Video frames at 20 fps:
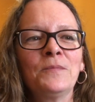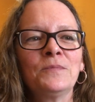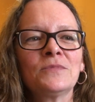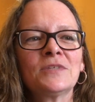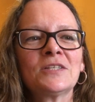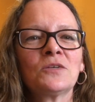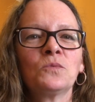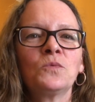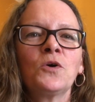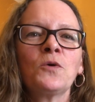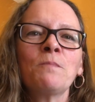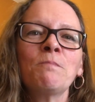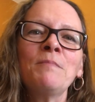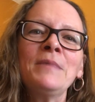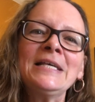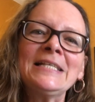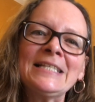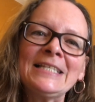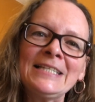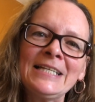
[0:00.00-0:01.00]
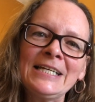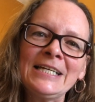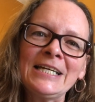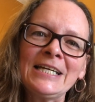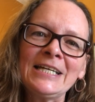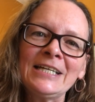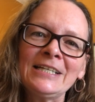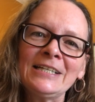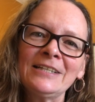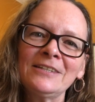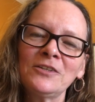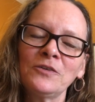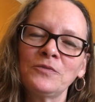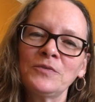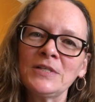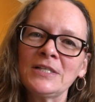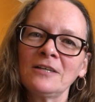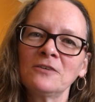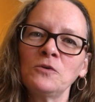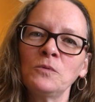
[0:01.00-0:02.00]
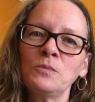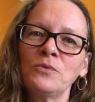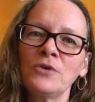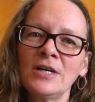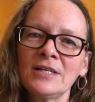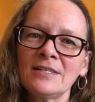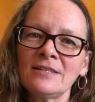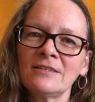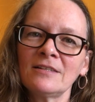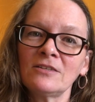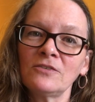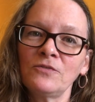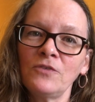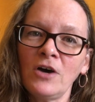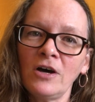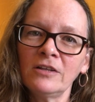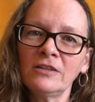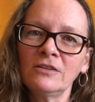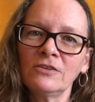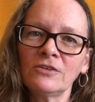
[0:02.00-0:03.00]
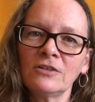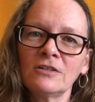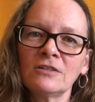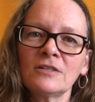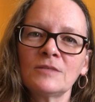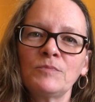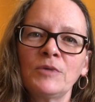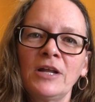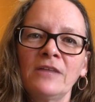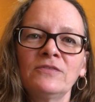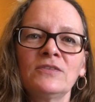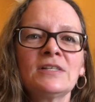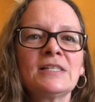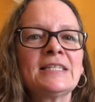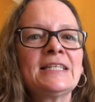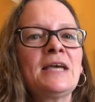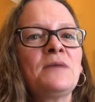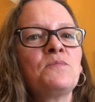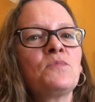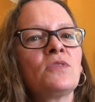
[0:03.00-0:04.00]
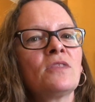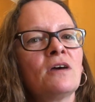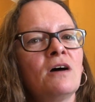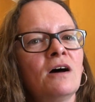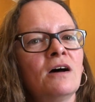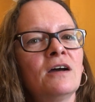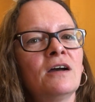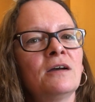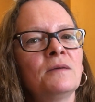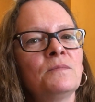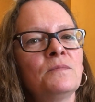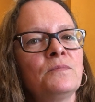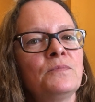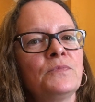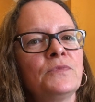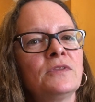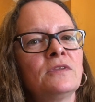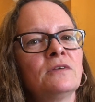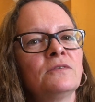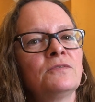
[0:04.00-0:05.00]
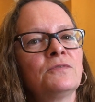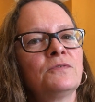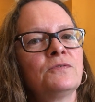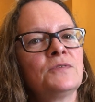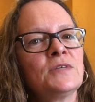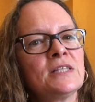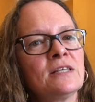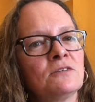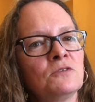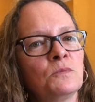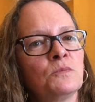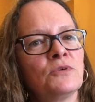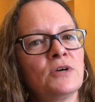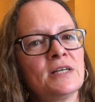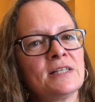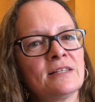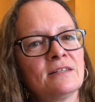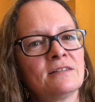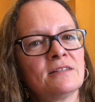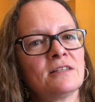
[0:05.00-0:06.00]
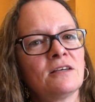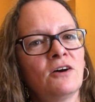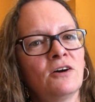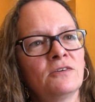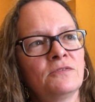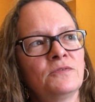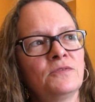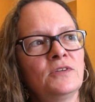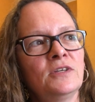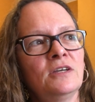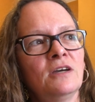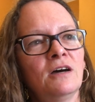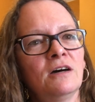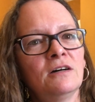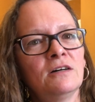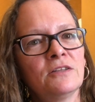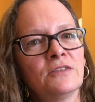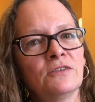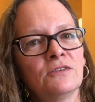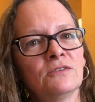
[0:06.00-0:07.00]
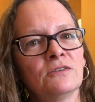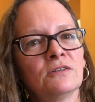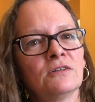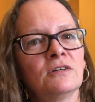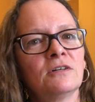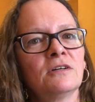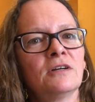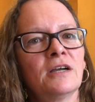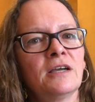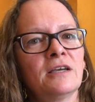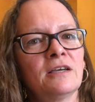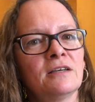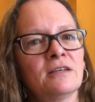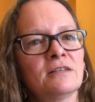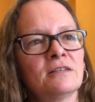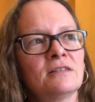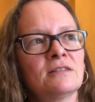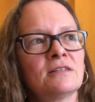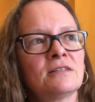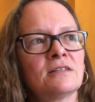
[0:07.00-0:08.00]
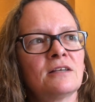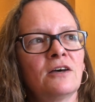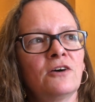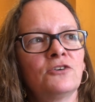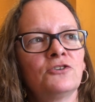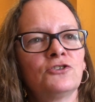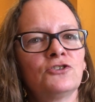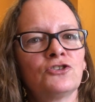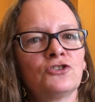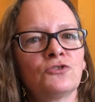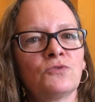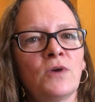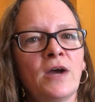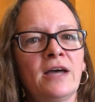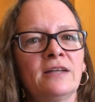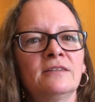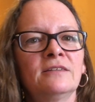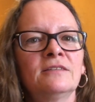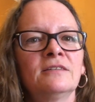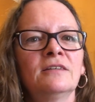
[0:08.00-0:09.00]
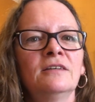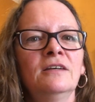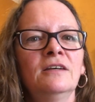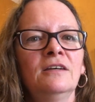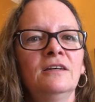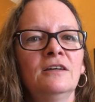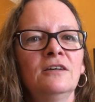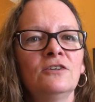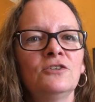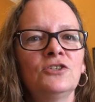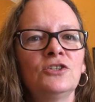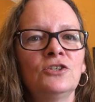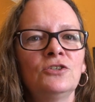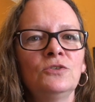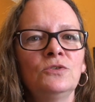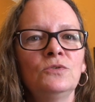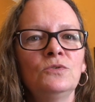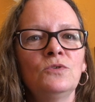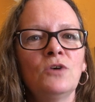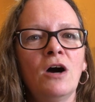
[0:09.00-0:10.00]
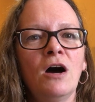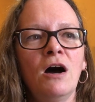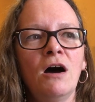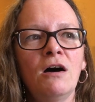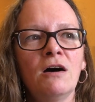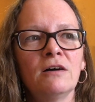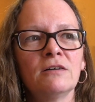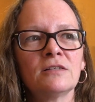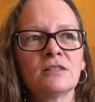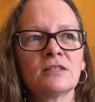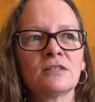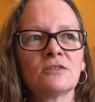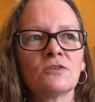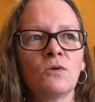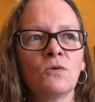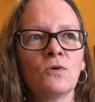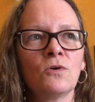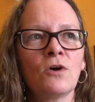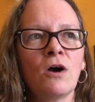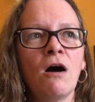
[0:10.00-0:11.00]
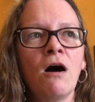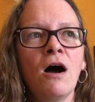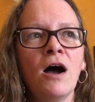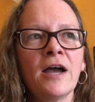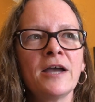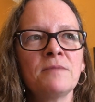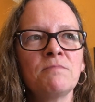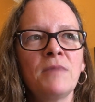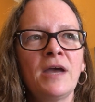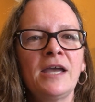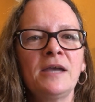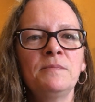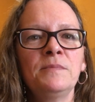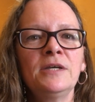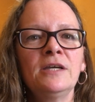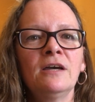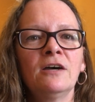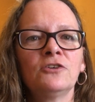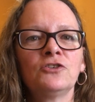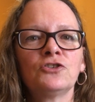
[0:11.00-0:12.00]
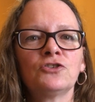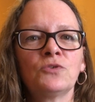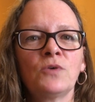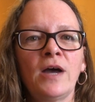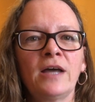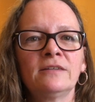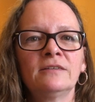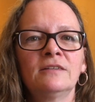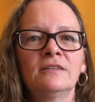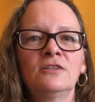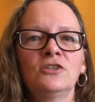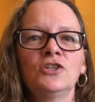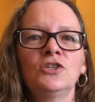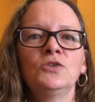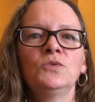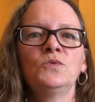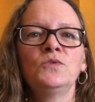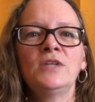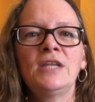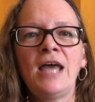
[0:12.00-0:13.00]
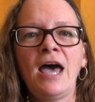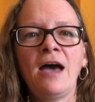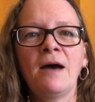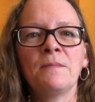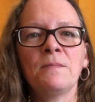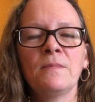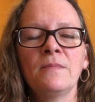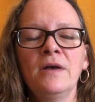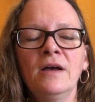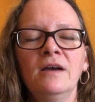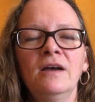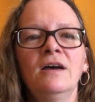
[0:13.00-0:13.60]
So we're missing the physical presence of others, but at the same time, the physical presence of the other is a threat to us, or I may be a threat to them